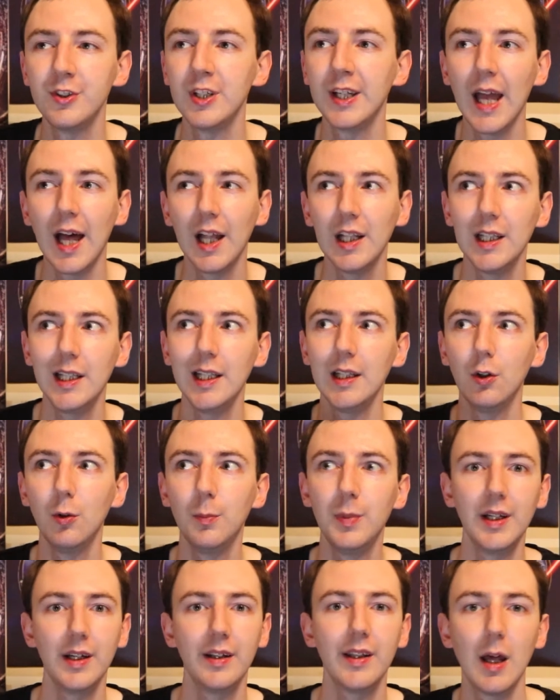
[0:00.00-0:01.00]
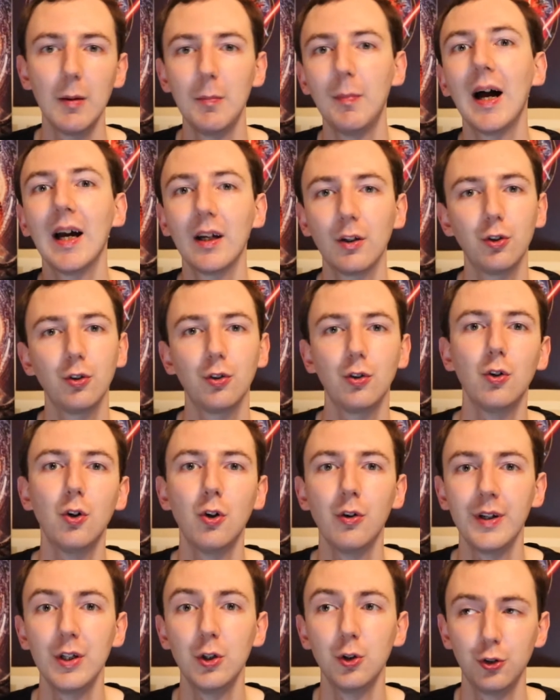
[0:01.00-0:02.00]
You get a little bit of their
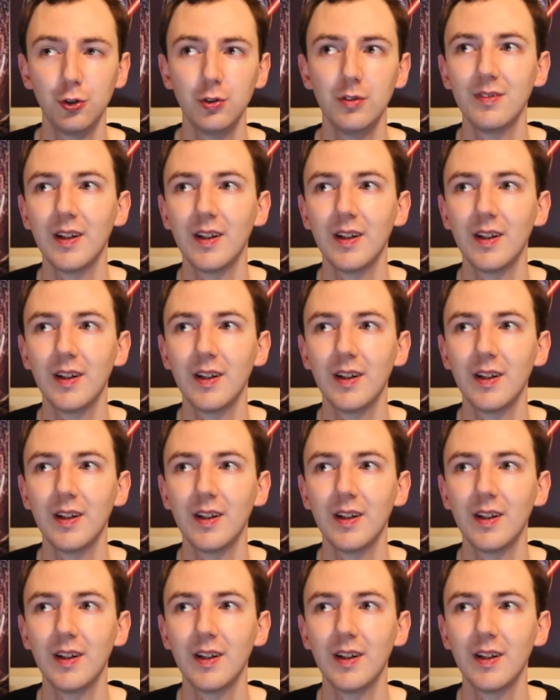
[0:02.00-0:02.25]
backstory or sort